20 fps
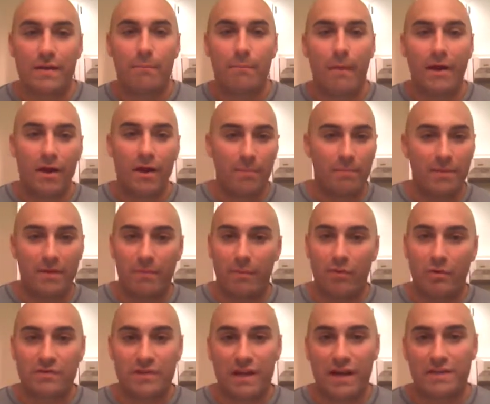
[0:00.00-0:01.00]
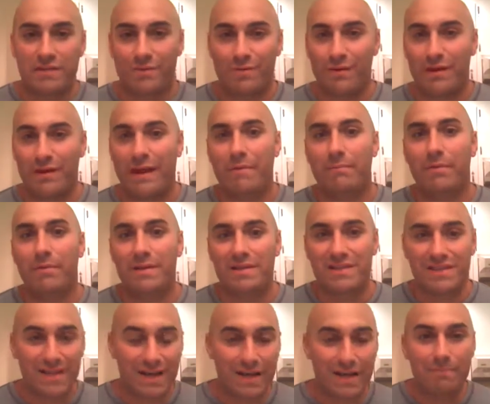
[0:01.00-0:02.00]
Might not be the most high-scoring game, but it's
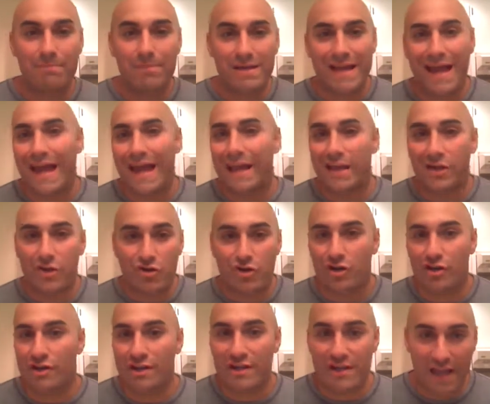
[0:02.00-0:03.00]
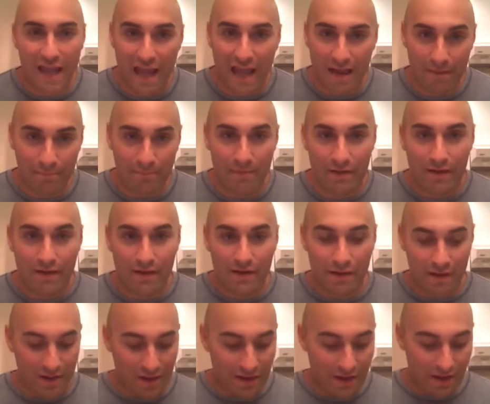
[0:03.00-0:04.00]
going to be a good game.
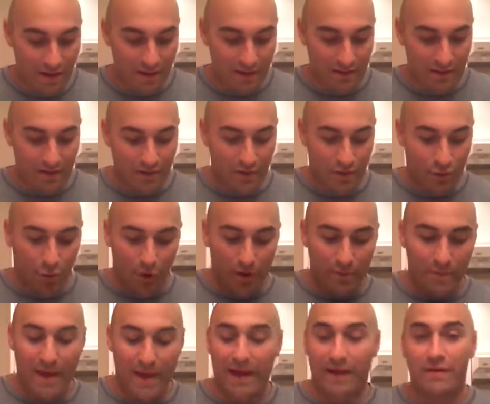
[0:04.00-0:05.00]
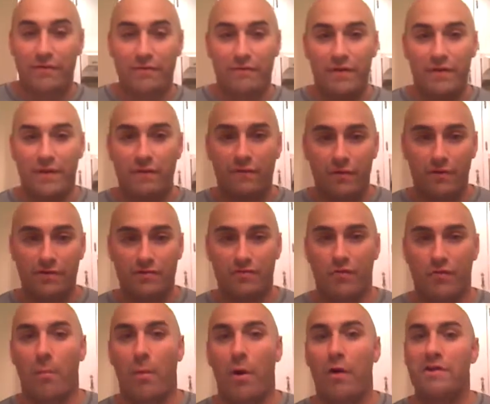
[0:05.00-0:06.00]
Quarterback, Vic versus
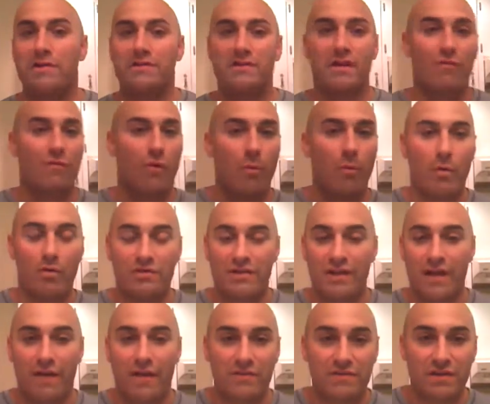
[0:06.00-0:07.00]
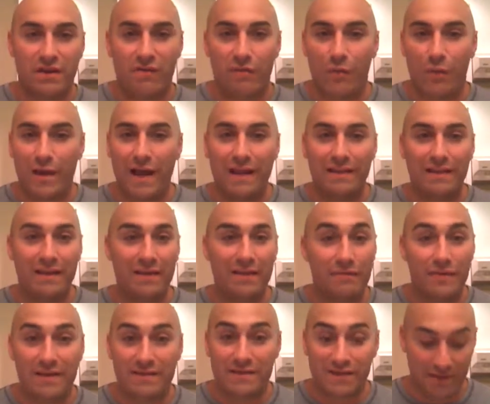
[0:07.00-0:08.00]
Romo. I already said Romo is going to have a tough week. I think
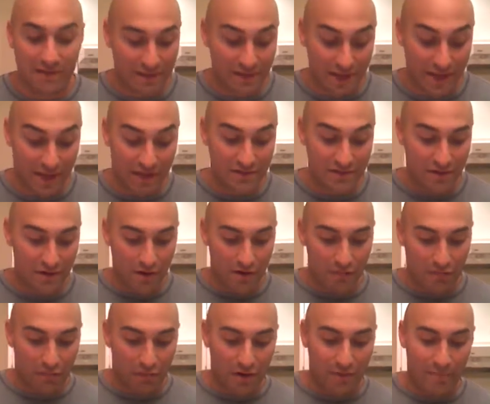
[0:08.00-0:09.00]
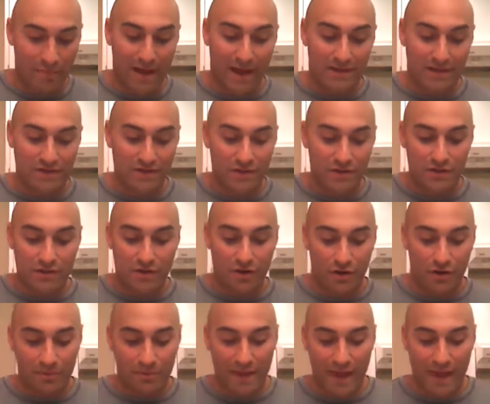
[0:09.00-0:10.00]
Vic's got the edge. Running backs,
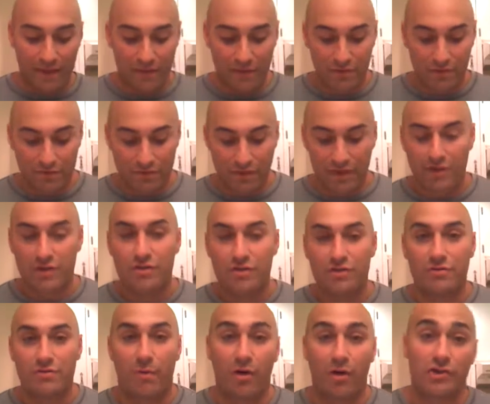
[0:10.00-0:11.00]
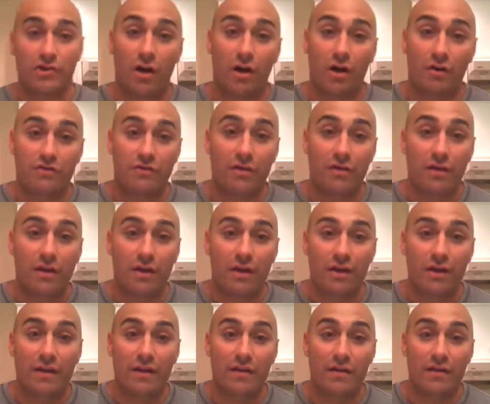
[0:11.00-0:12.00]
Turner Matthews, Jamal Charles,
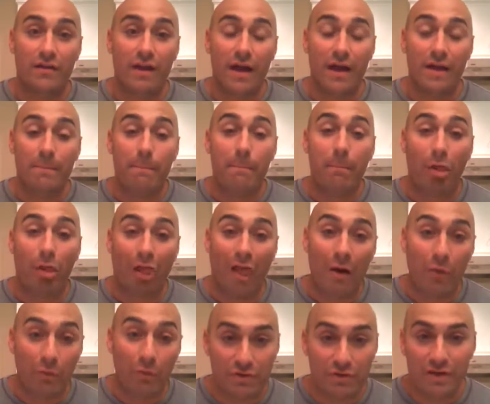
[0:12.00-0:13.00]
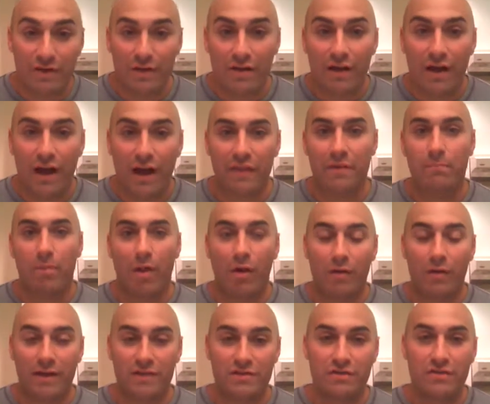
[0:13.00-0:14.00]
and then you got Blount. I think
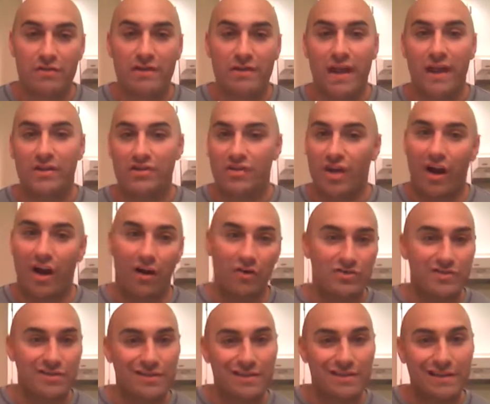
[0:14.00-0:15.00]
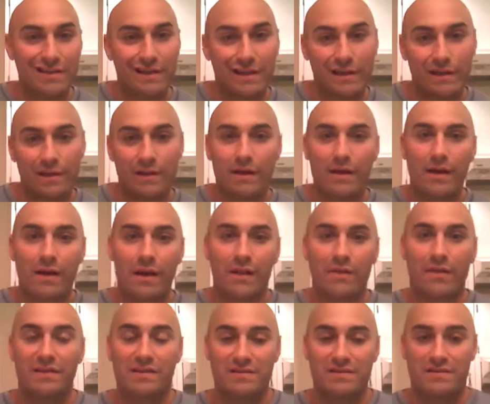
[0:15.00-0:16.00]
Blount gets a good day. Charles, I
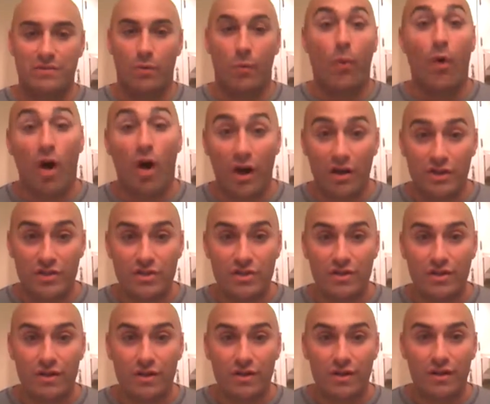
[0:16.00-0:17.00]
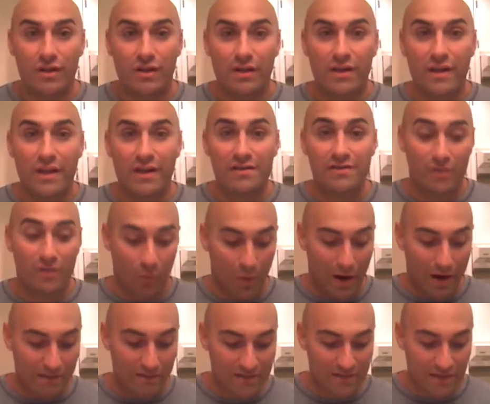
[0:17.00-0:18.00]
think this is a wash. Get into the
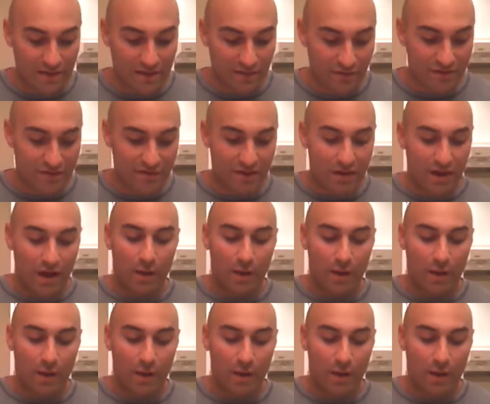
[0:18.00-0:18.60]
wide receivers.